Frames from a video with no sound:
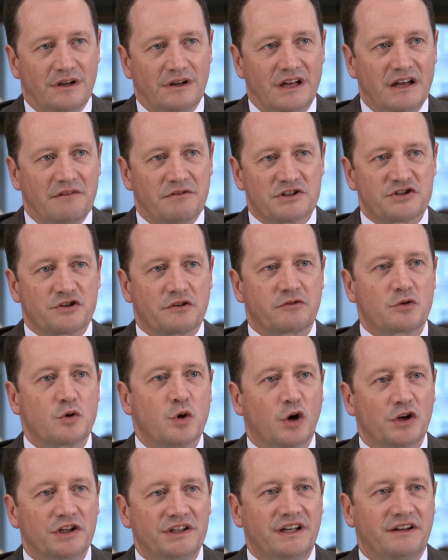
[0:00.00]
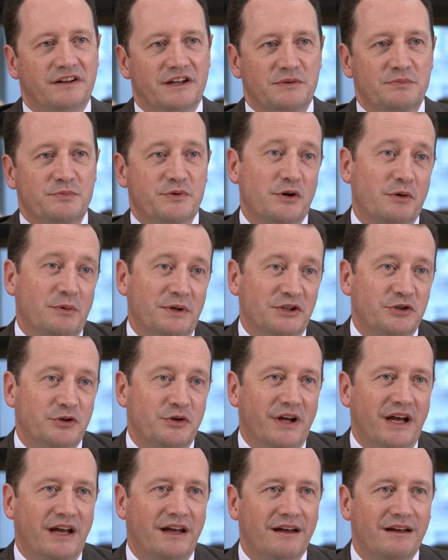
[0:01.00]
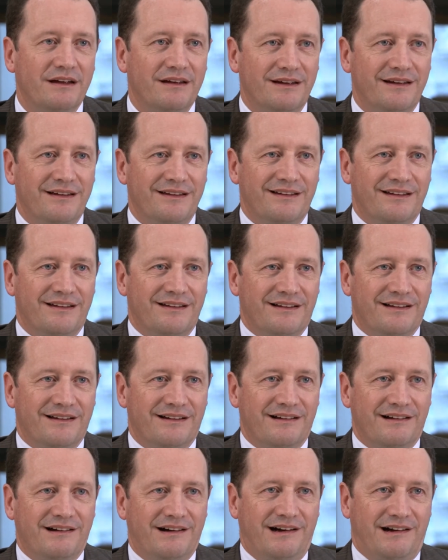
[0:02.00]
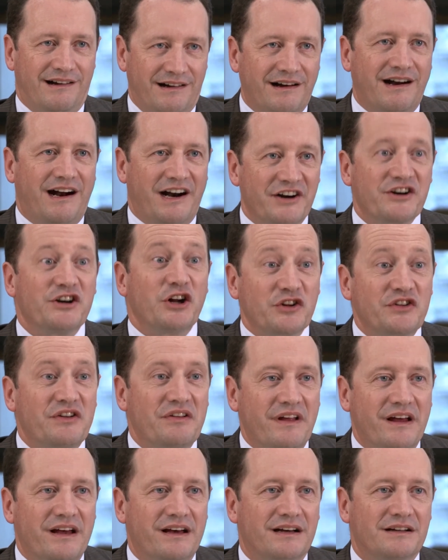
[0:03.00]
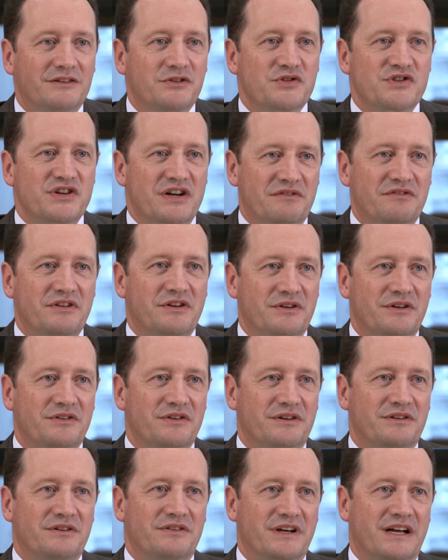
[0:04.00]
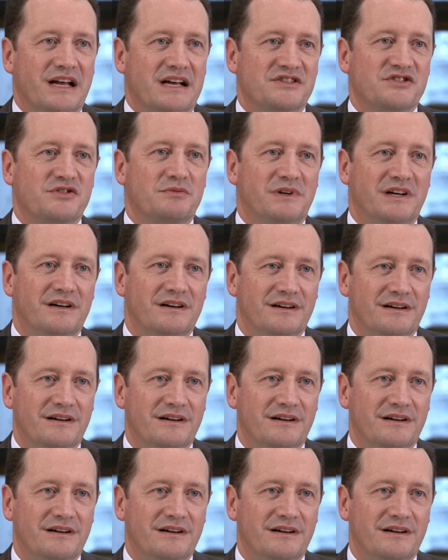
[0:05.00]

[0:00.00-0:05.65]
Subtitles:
levels of quality that probably today are not there to serve the customer.